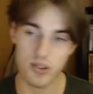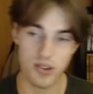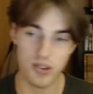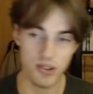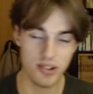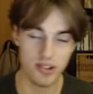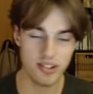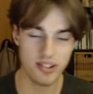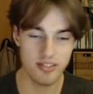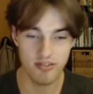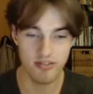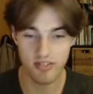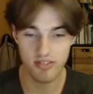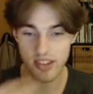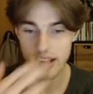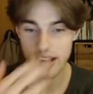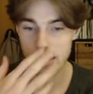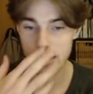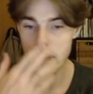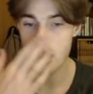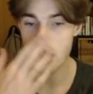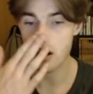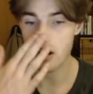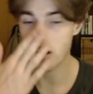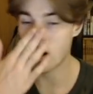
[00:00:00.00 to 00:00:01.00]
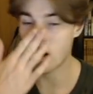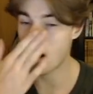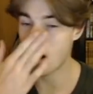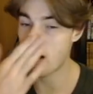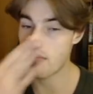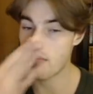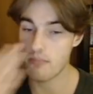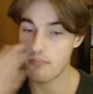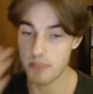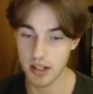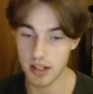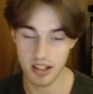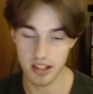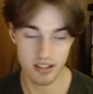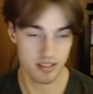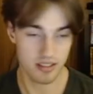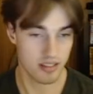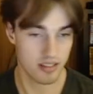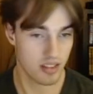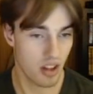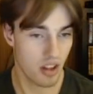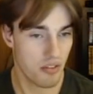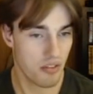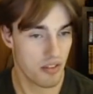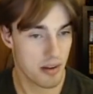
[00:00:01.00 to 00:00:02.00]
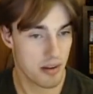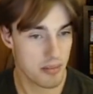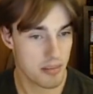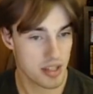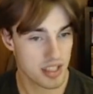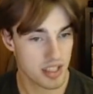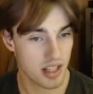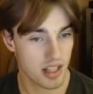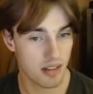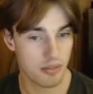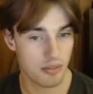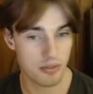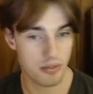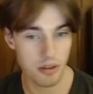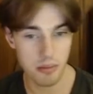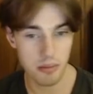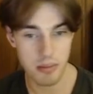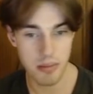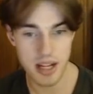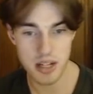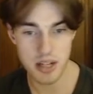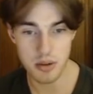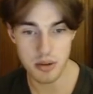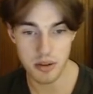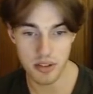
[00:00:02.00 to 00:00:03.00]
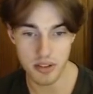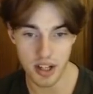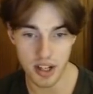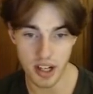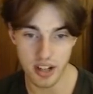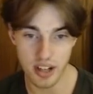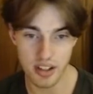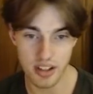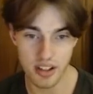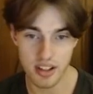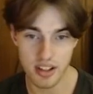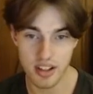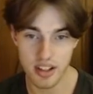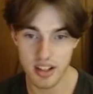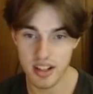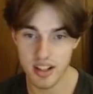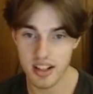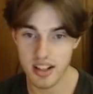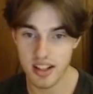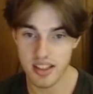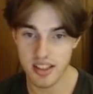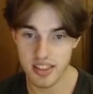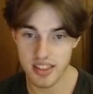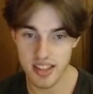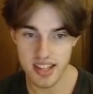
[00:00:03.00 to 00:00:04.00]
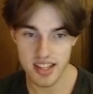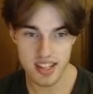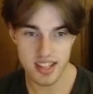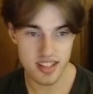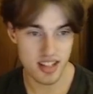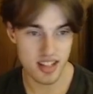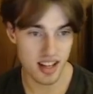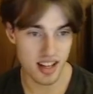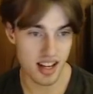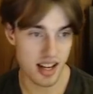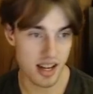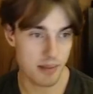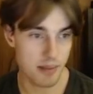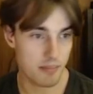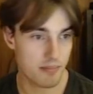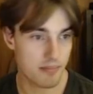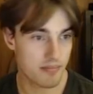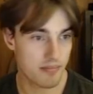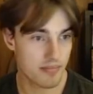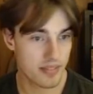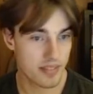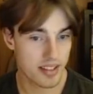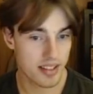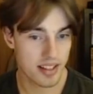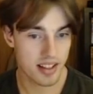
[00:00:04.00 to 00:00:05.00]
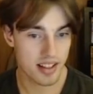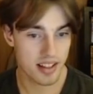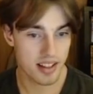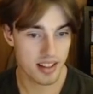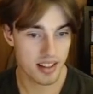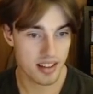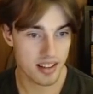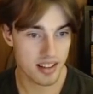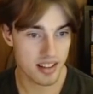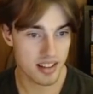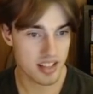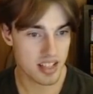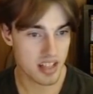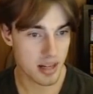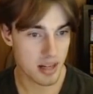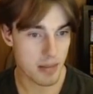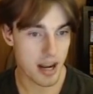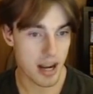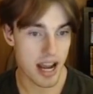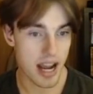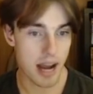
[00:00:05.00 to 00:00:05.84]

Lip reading: sure. But not famous enough for me to have heard it. This time I